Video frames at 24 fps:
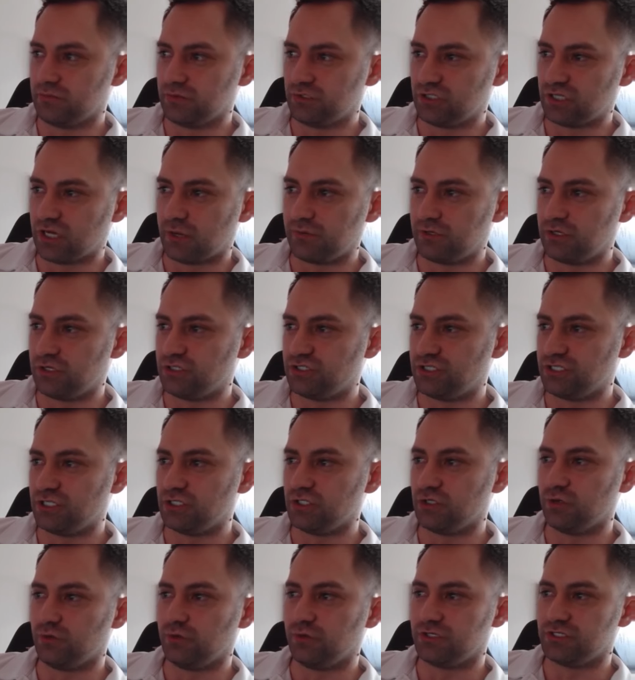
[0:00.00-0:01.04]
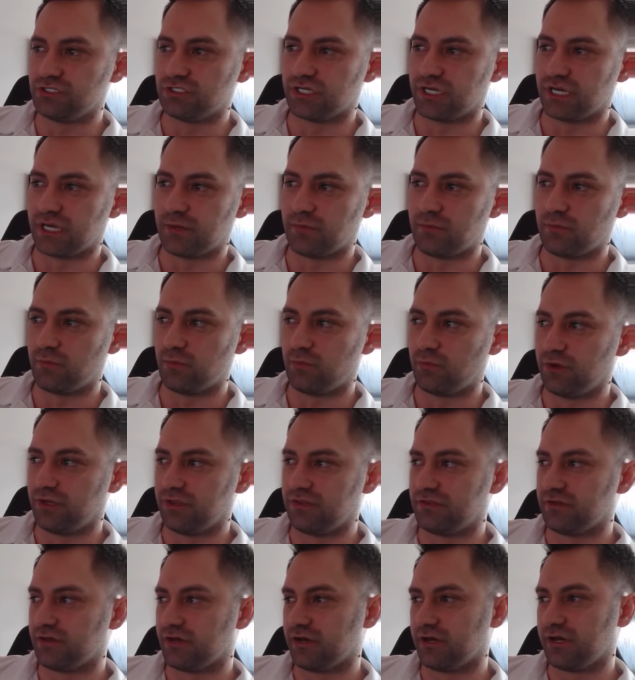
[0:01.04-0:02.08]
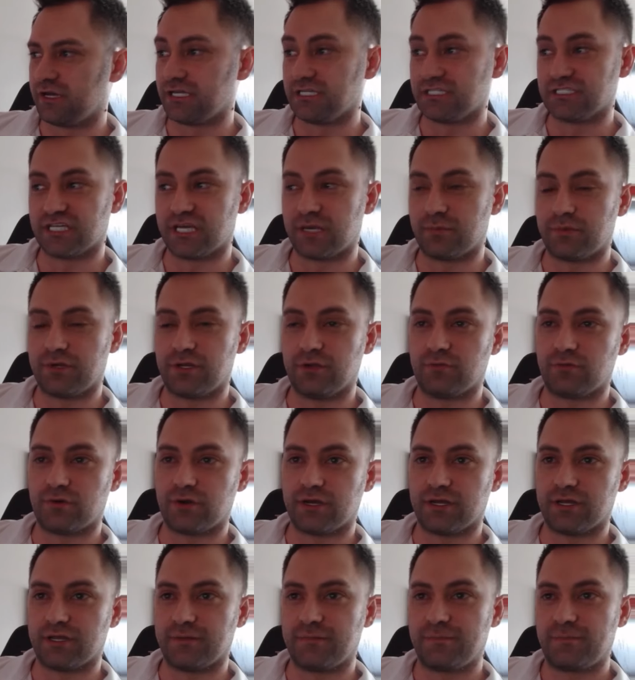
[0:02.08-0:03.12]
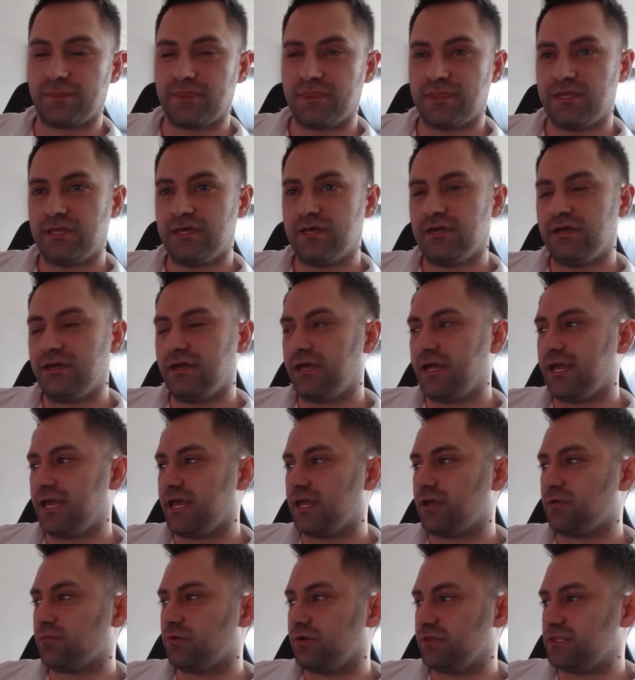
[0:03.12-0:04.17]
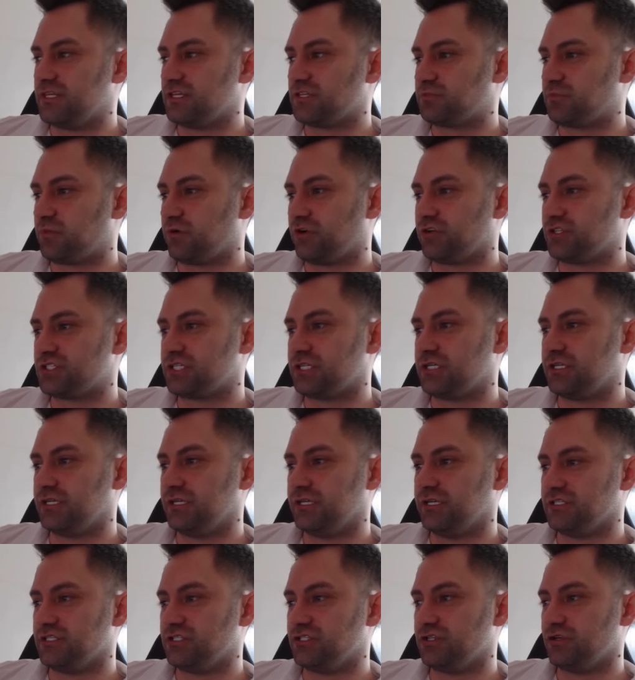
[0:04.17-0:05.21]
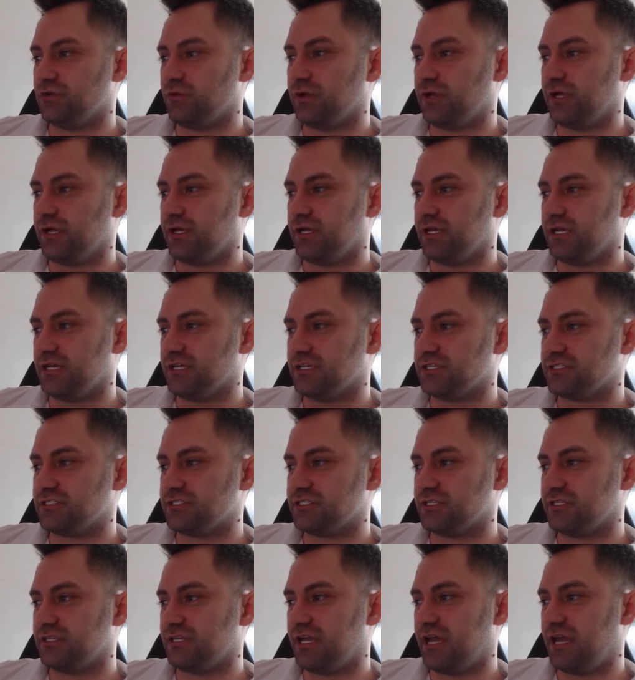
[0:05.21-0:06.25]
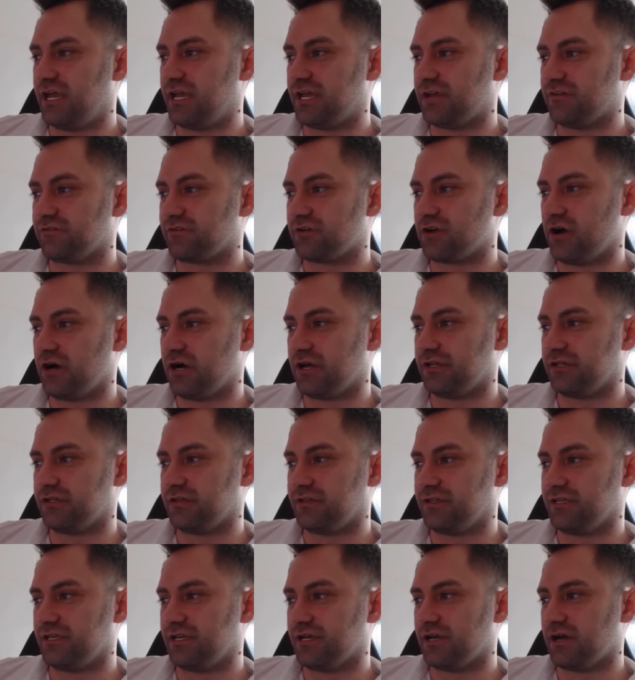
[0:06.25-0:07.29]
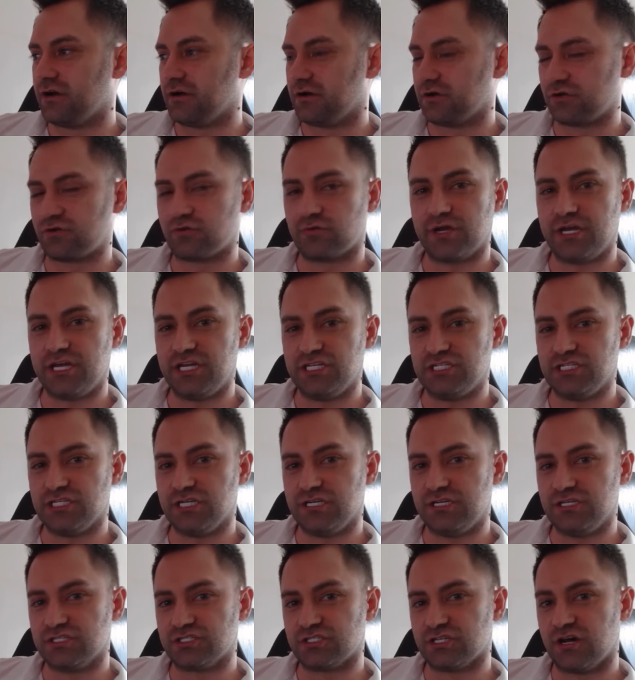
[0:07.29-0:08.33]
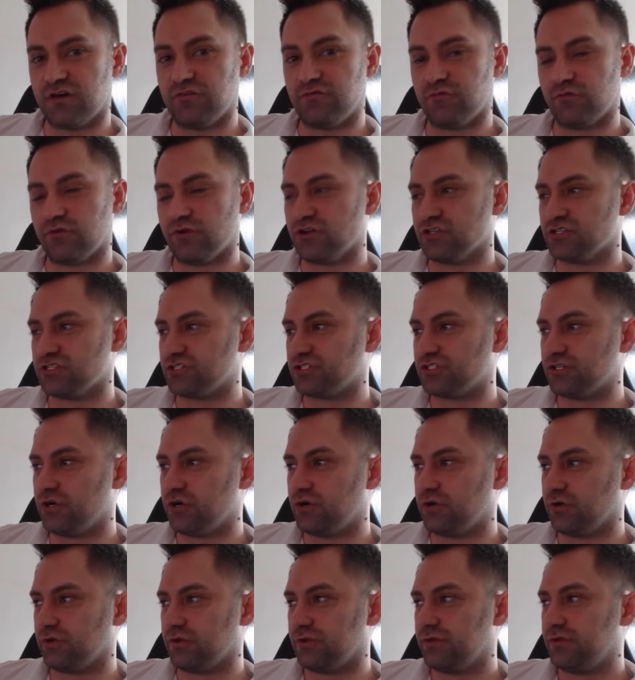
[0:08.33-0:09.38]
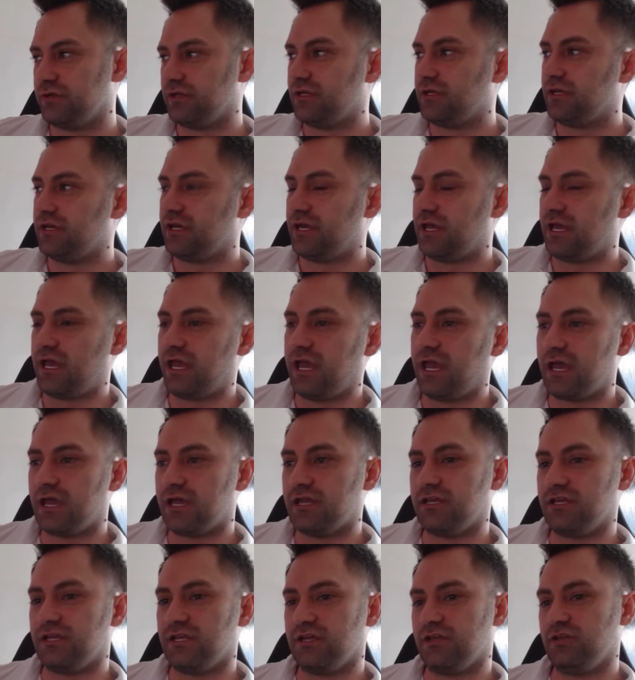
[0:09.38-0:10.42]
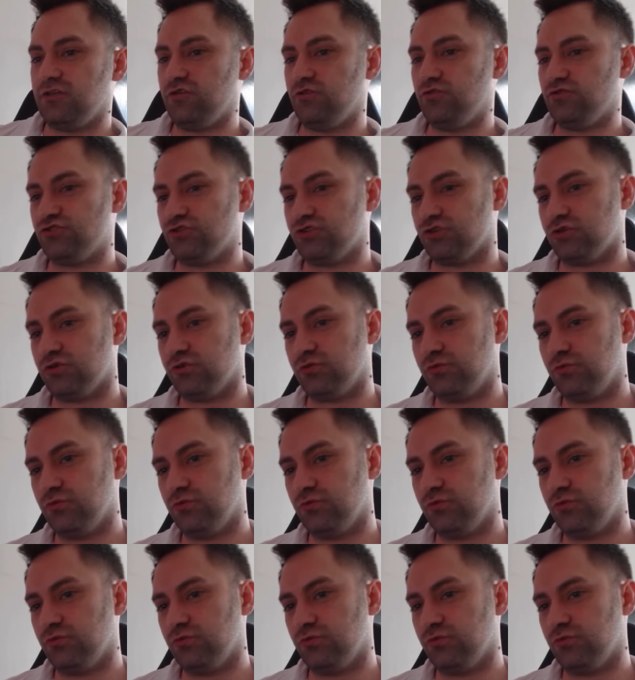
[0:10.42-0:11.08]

WGU exam with uh, Examity running. And what this person is doing is they have got the uh, Grade Genie software installed and you should